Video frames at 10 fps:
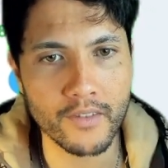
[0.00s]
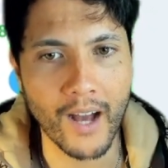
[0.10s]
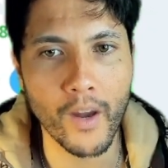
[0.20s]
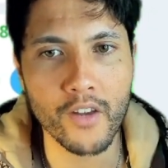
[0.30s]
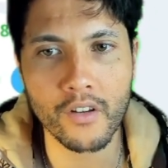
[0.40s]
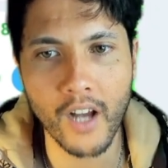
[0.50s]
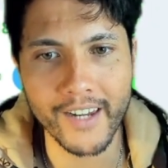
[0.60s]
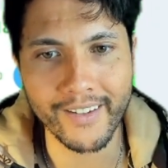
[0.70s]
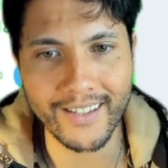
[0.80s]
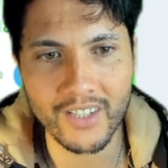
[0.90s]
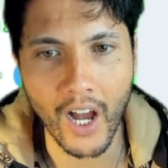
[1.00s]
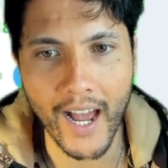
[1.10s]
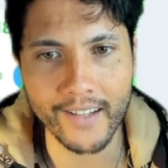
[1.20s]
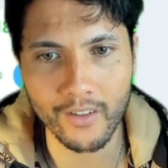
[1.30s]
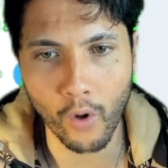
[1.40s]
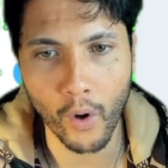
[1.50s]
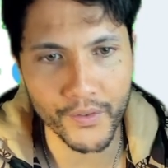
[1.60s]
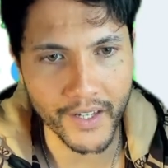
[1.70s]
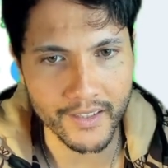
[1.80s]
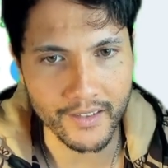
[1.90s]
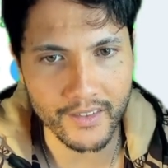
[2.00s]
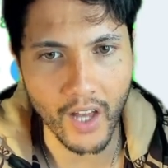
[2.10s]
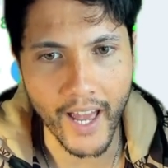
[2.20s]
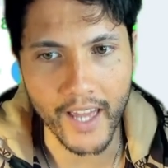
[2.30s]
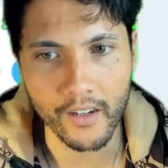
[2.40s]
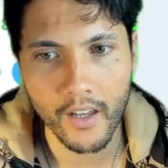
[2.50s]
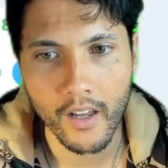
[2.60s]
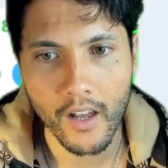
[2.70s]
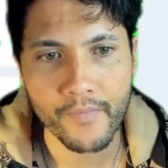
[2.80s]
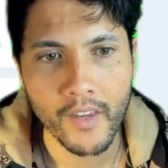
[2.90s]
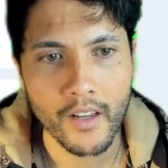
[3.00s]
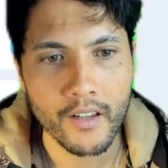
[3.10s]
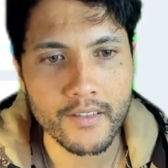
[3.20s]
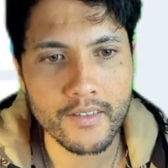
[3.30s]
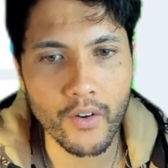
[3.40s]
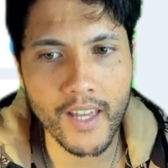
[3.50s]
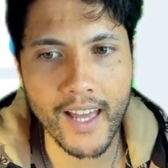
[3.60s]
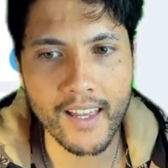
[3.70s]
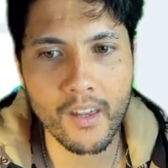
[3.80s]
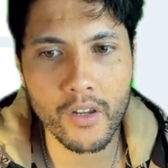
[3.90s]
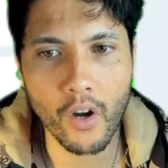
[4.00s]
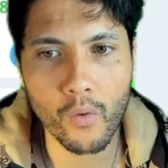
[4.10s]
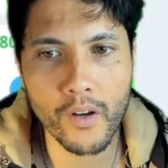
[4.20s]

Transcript: That way you can kind of disguise the contents inside. So yeah, here we go.